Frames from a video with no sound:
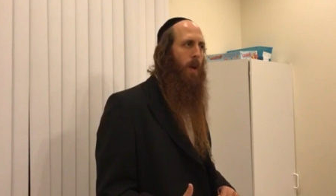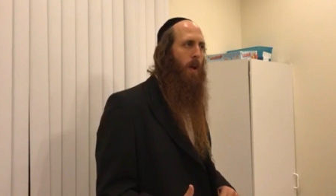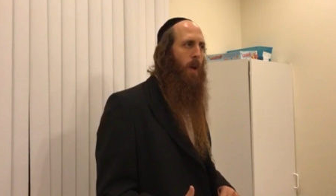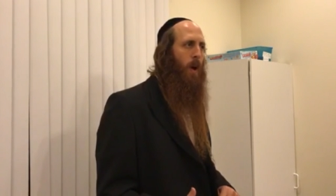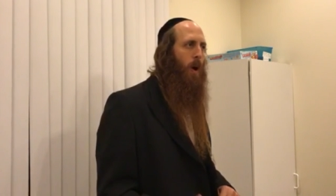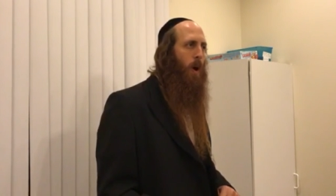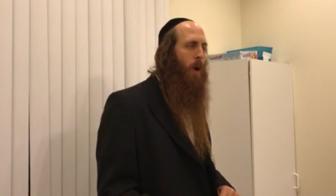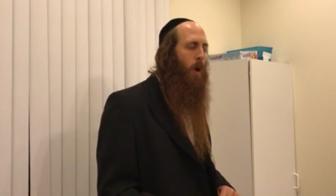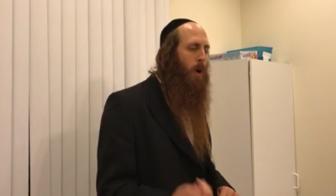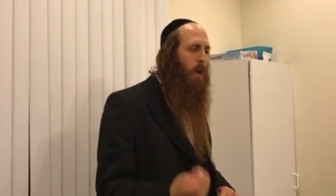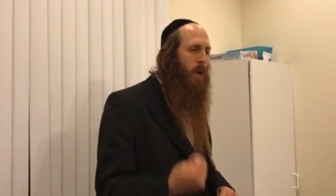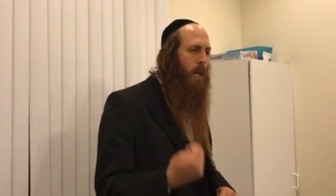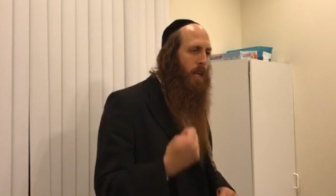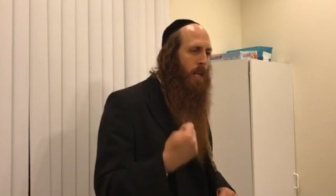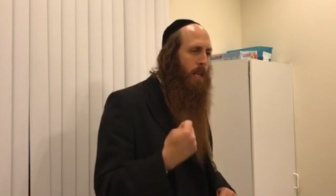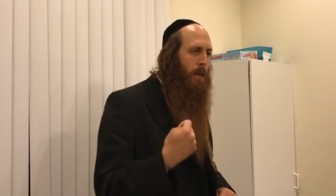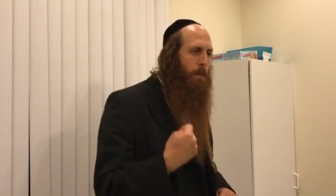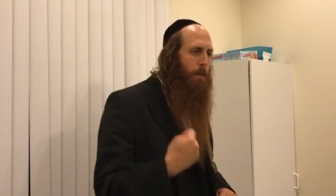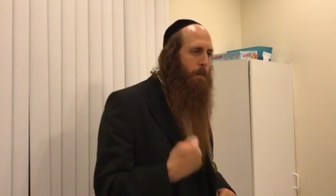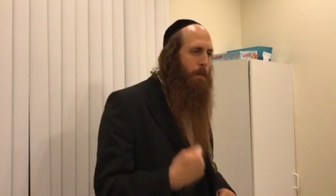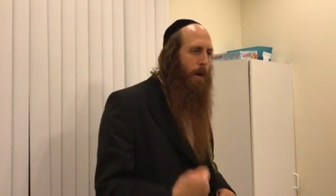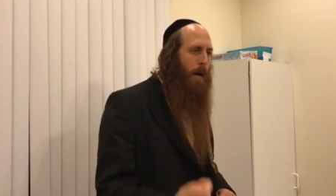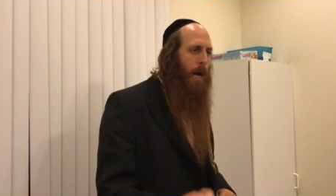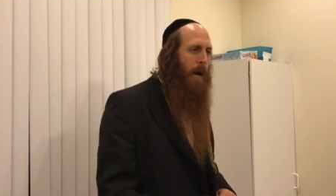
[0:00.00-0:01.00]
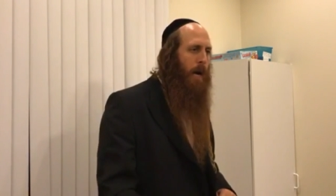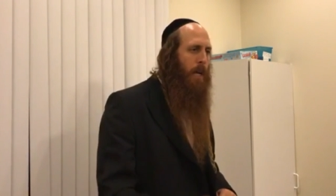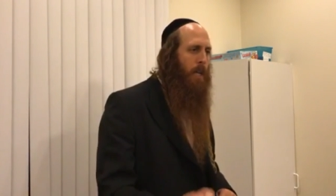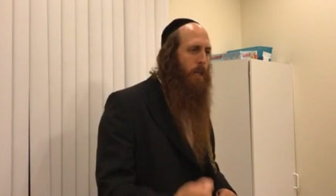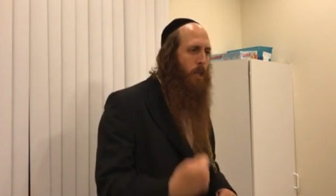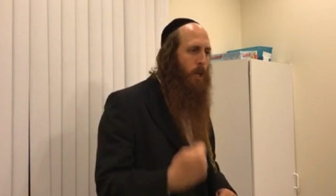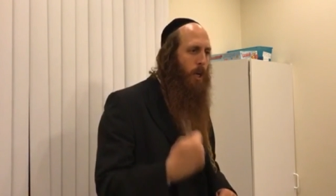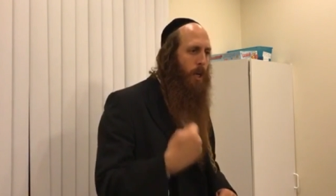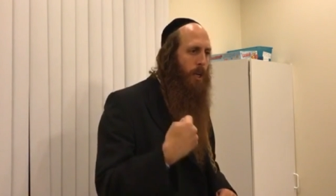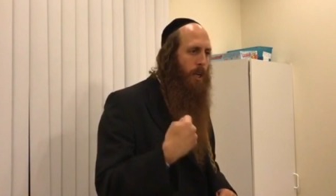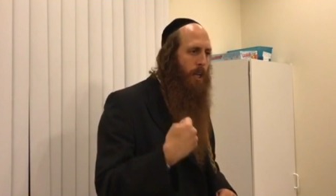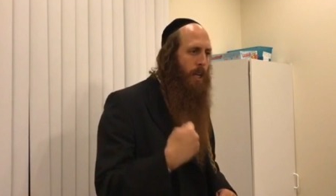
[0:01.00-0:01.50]
Only by
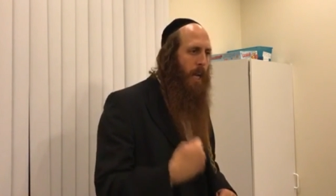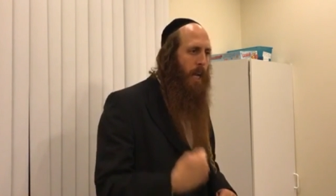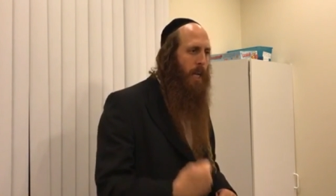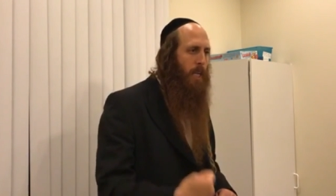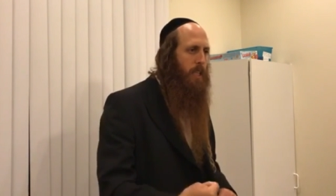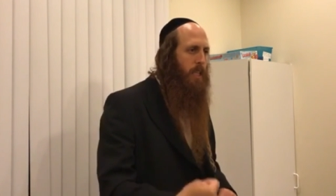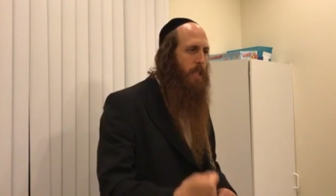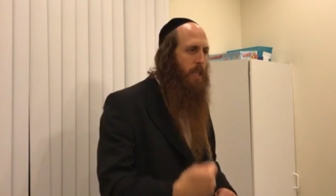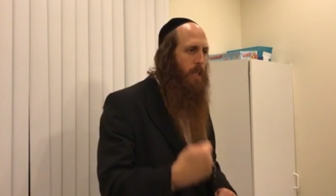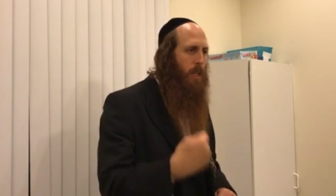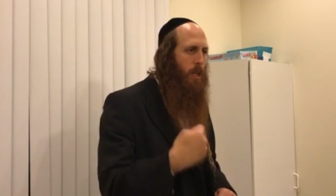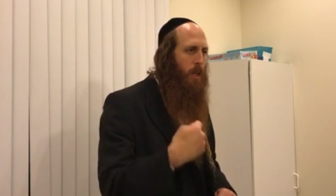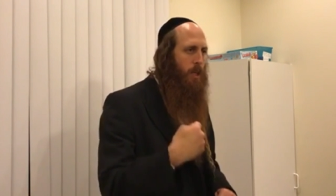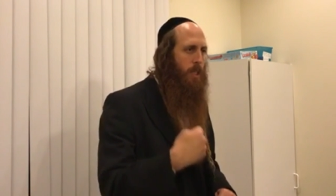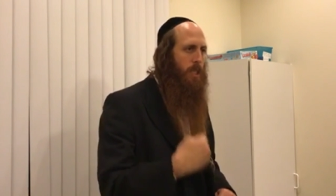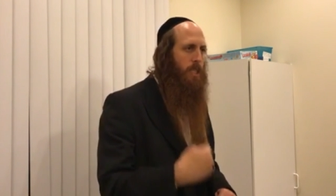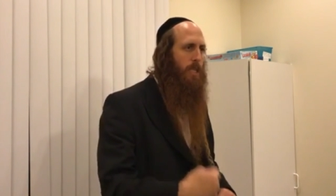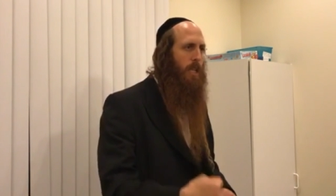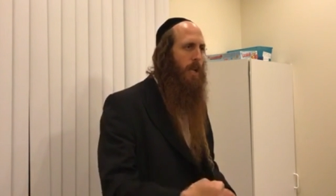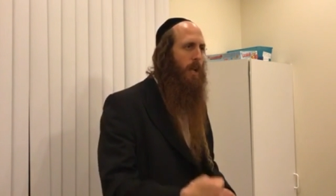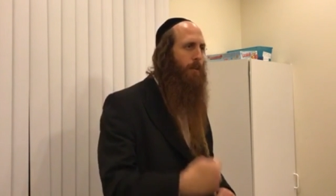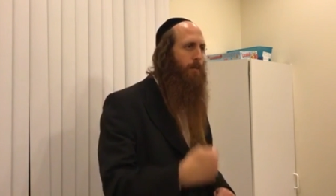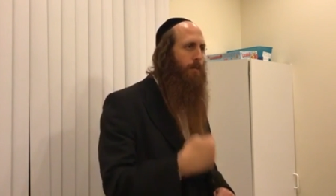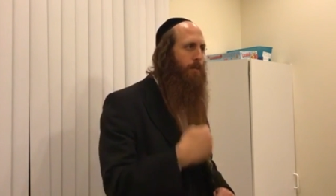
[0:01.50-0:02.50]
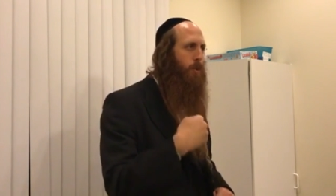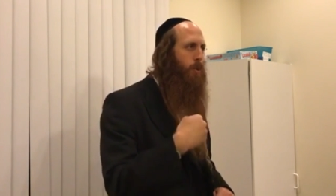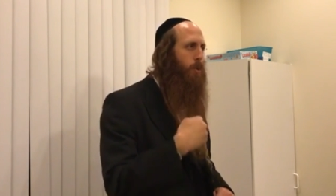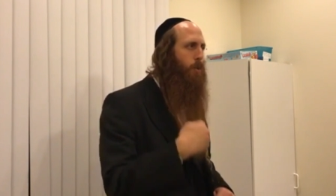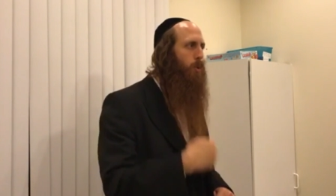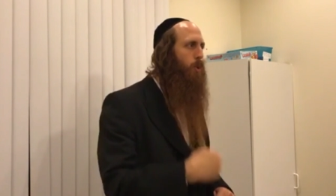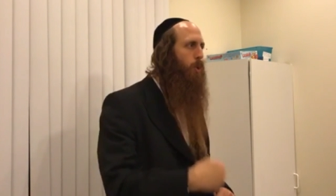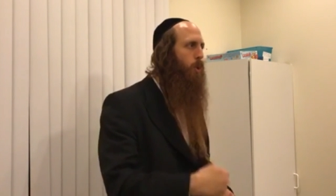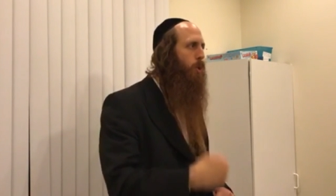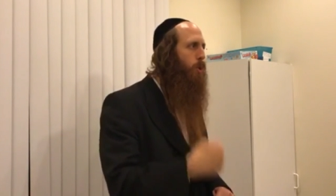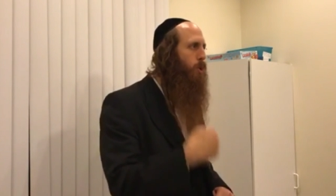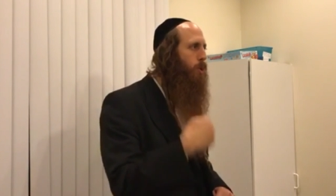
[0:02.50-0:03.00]
connecting yourself to
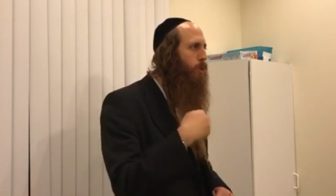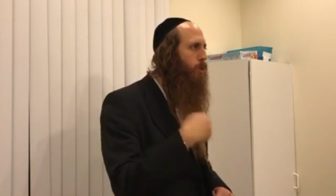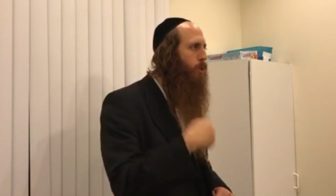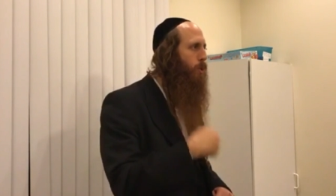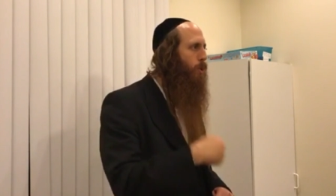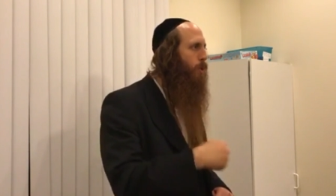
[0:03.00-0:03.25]
your true